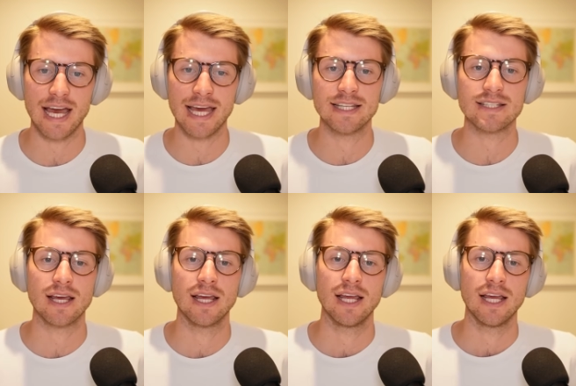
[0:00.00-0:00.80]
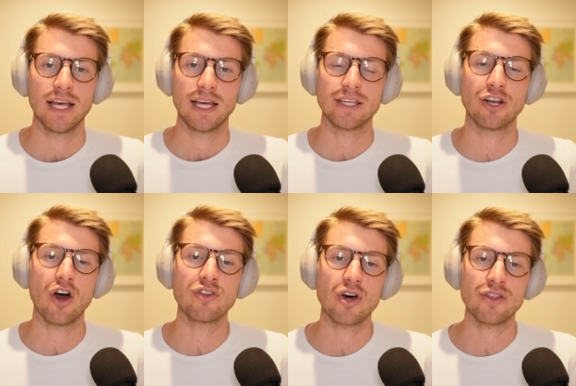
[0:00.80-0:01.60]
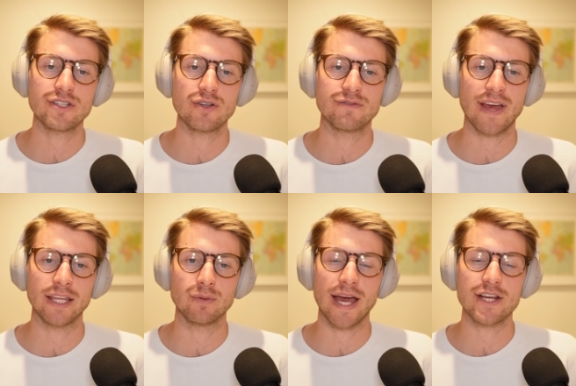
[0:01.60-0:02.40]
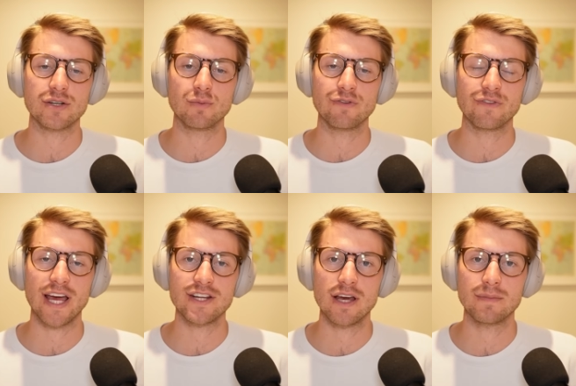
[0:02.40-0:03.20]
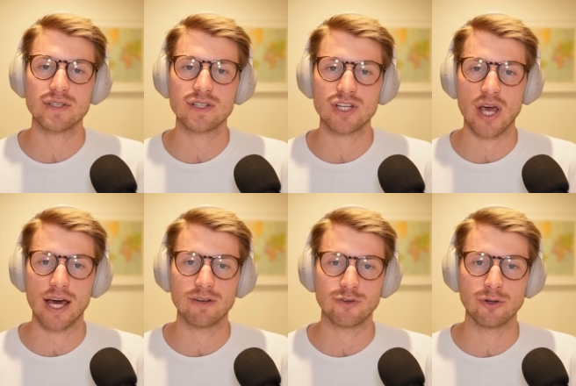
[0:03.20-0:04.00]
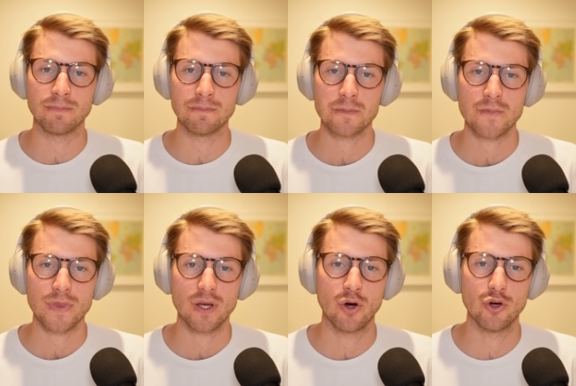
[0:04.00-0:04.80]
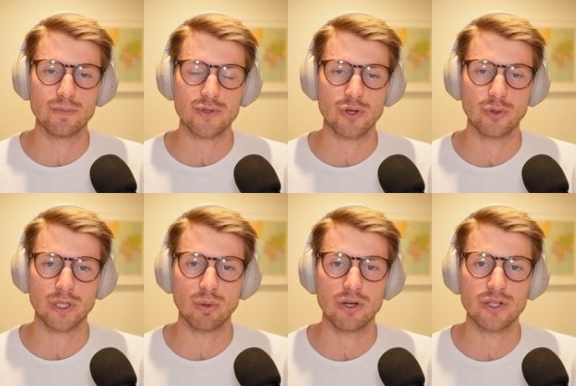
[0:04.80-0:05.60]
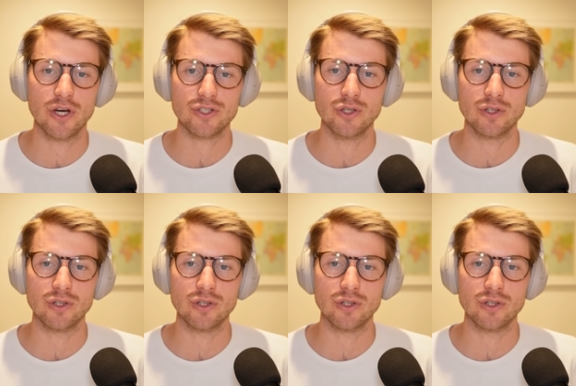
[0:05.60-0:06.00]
And on the sort of valuation, we'll flash up this chart from Hoops, who we quoted not too